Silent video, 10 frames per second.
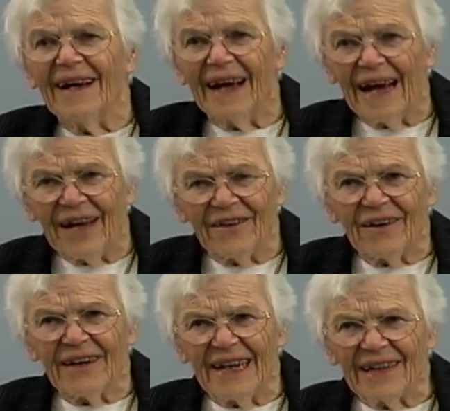And so
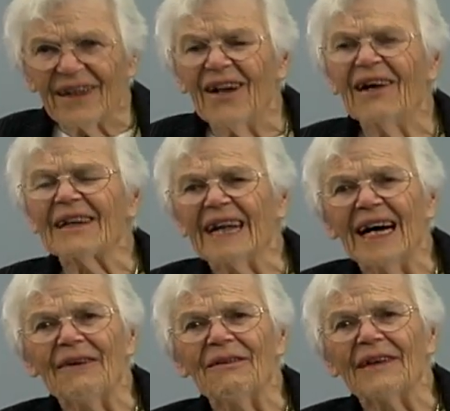it takes a long
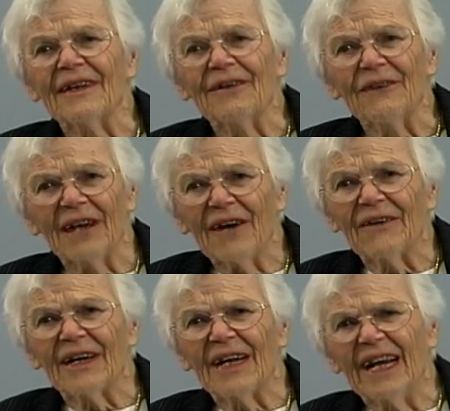time to recover
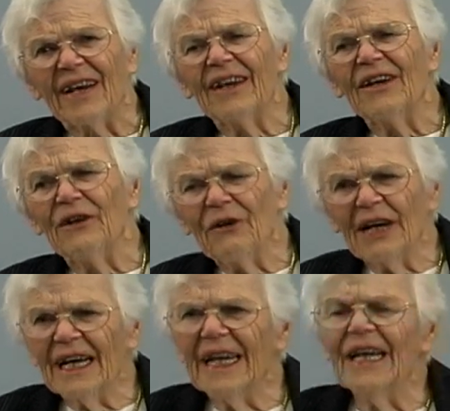it, and you
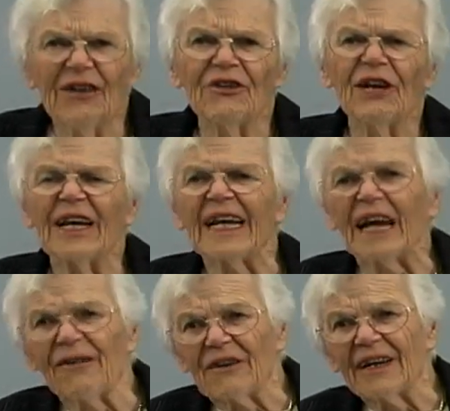really need a strengthening
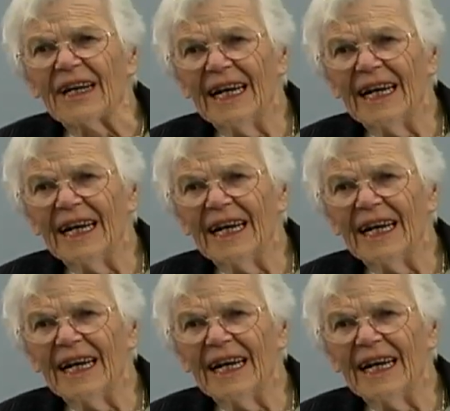effort.